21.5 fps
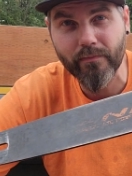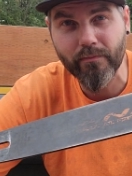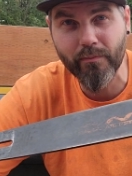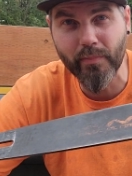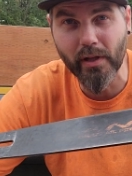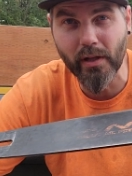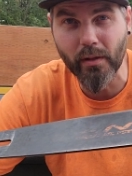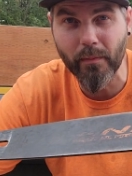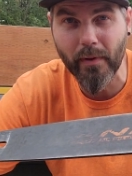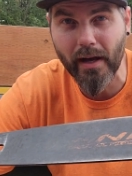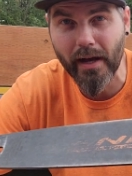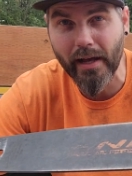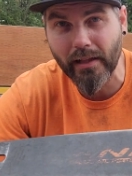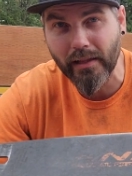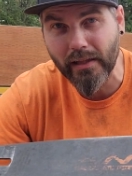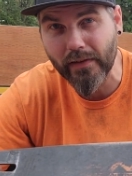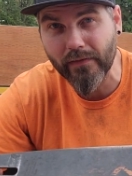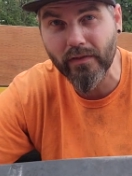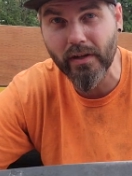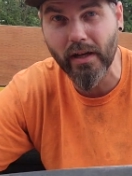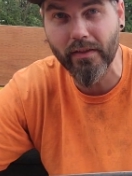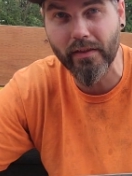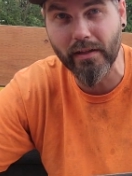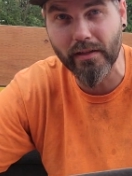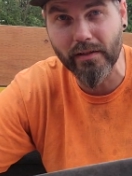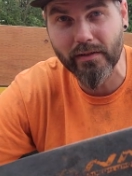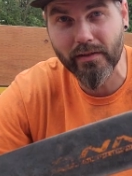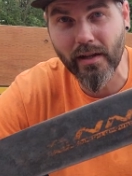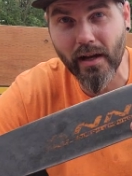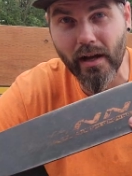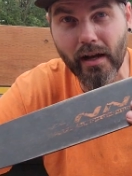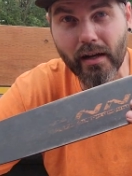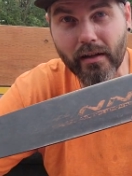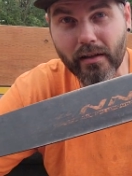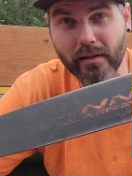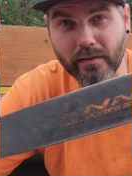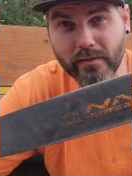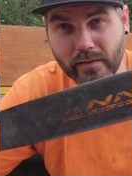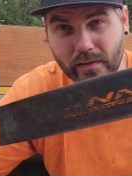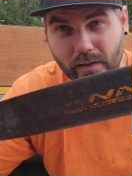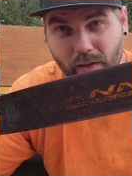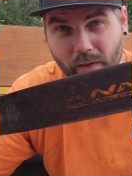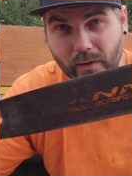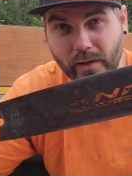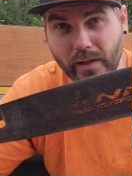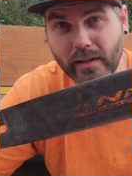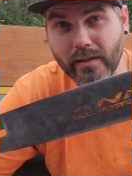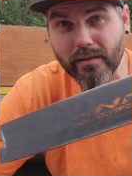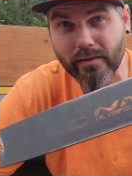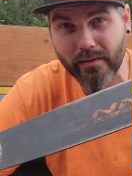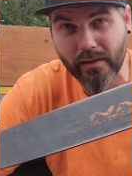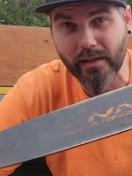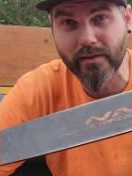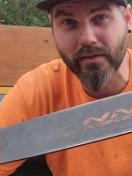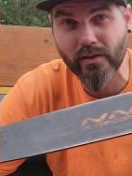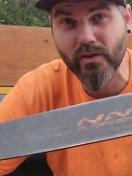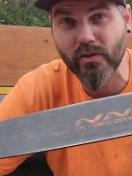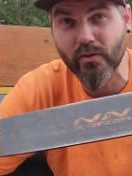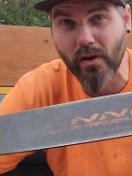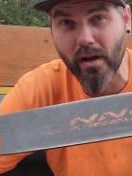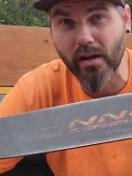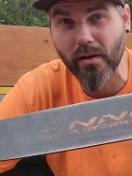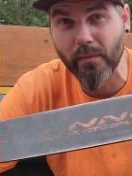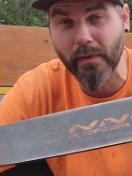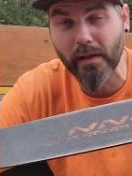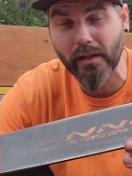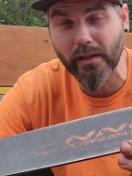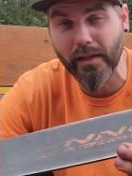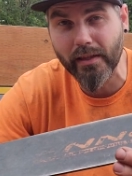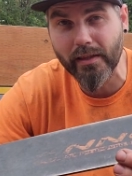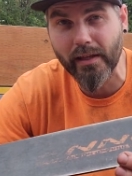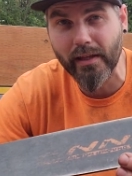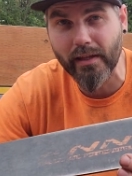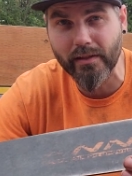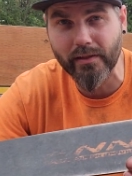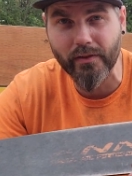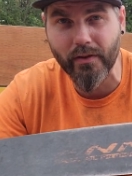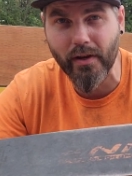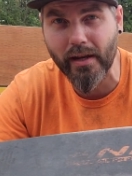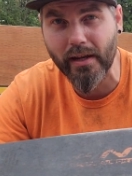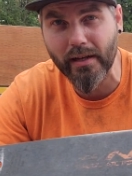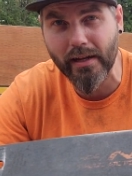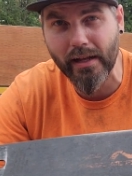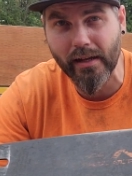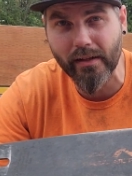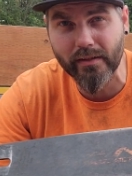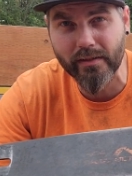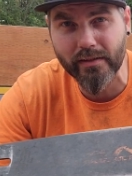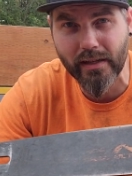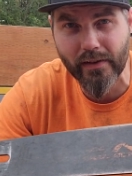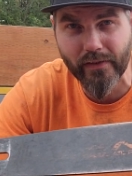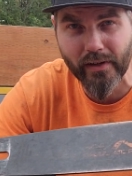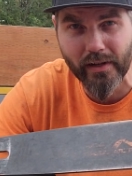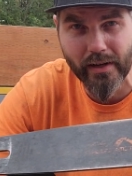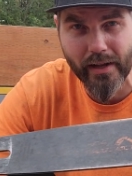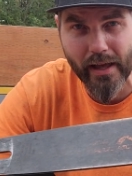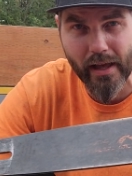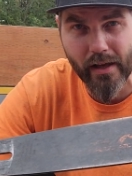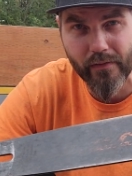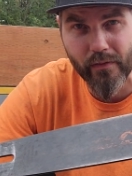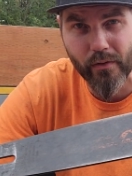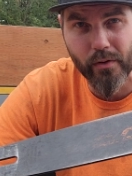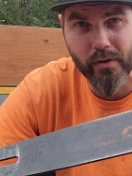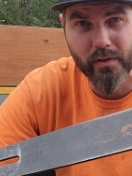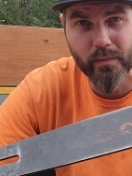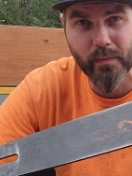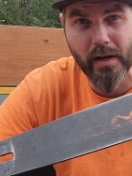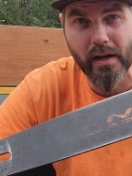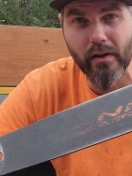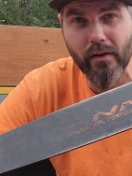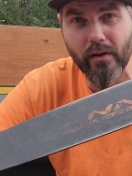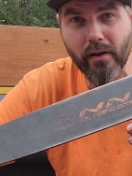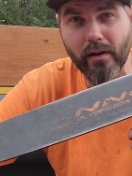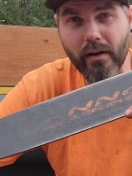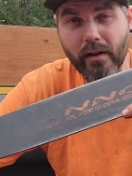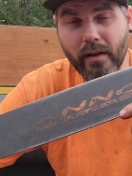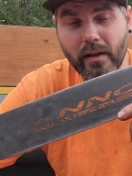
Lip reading: built by Leave Nothing Stock. So it's a strong build. I think it's cranking out 7.5 horsepower.